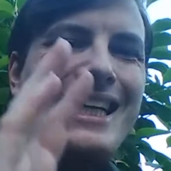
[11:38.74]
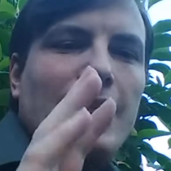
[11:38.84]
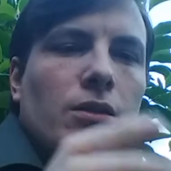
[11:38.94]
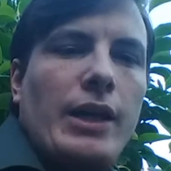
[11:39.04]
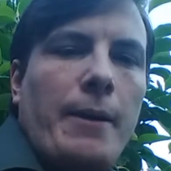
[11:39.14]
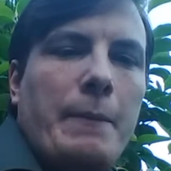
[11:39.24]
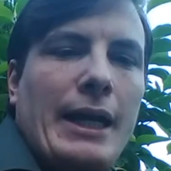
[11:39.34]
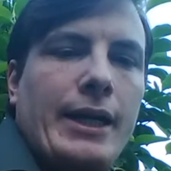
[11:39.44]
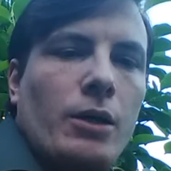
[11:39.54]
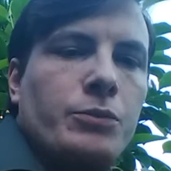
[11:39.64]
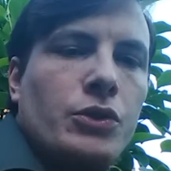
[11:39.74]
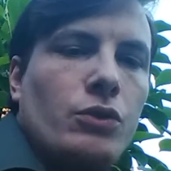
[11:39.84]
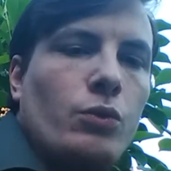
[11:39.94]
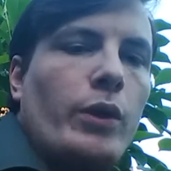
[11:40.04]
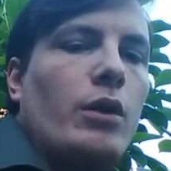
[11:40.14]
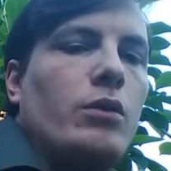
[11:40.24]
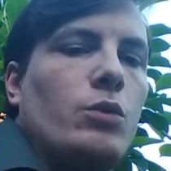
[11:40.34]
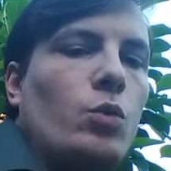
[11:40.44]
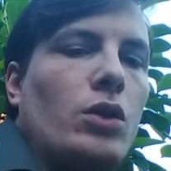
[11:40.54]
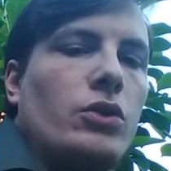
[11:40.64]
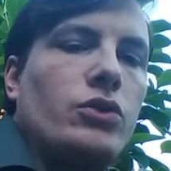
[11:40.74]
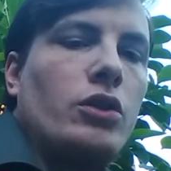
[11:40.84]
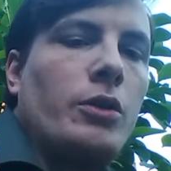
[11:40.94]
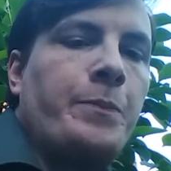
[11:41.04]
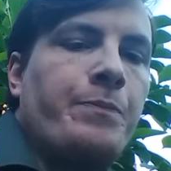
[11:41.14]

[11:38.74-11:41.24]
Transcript: it'll get back up to where it was